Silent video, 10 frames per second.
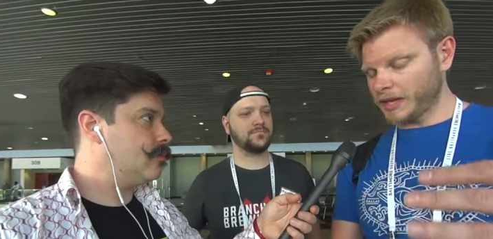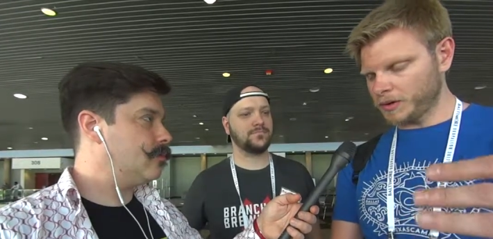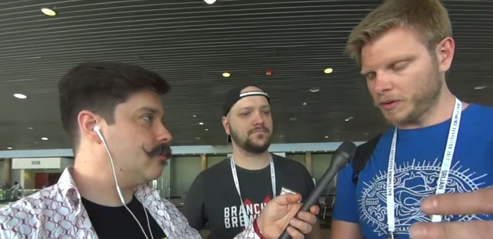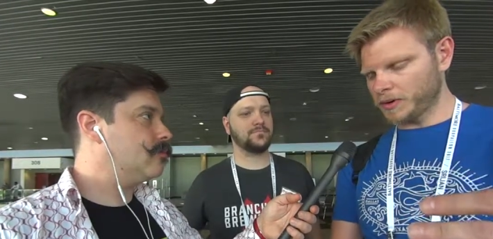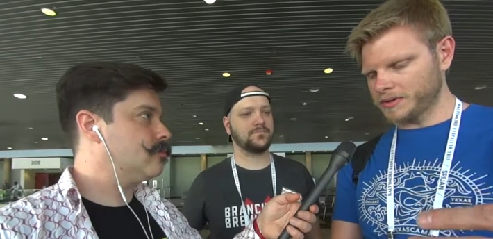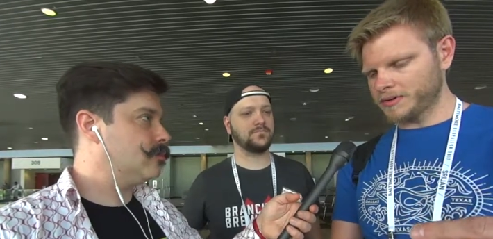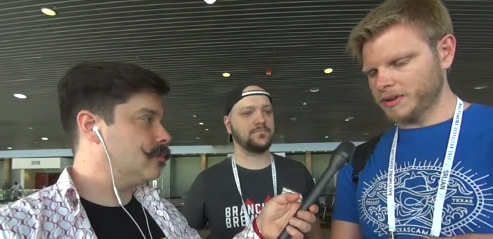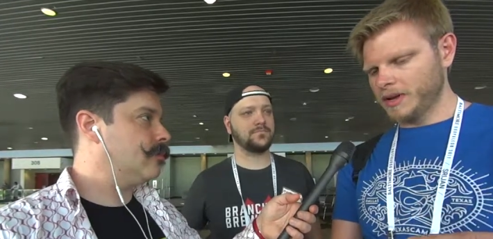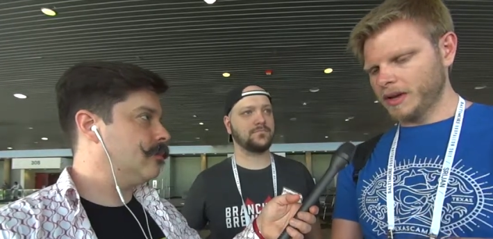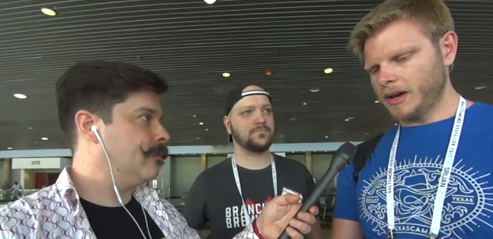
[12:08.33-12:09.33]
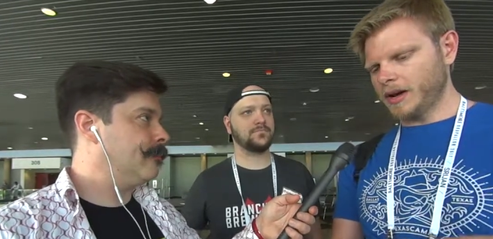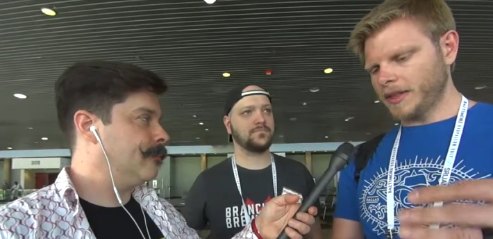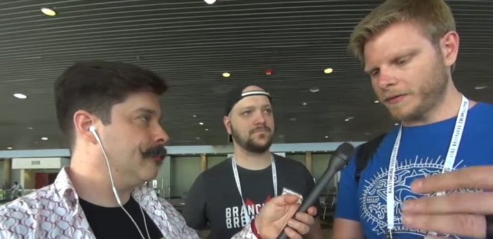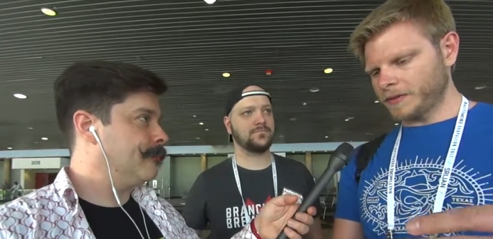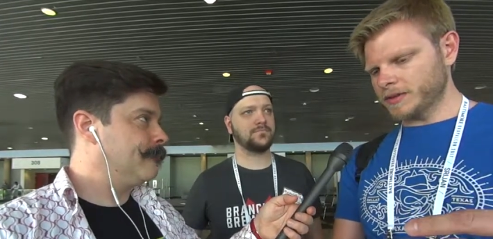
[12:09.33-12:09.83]
Speaker 1: day course uh,
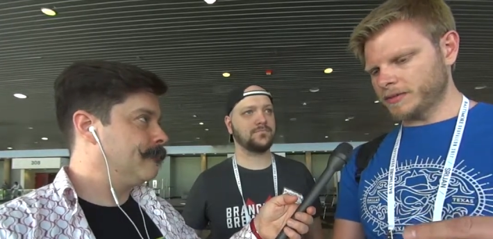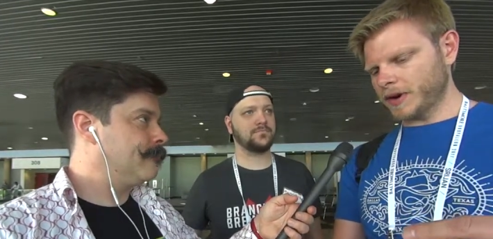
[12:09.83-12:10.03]
that first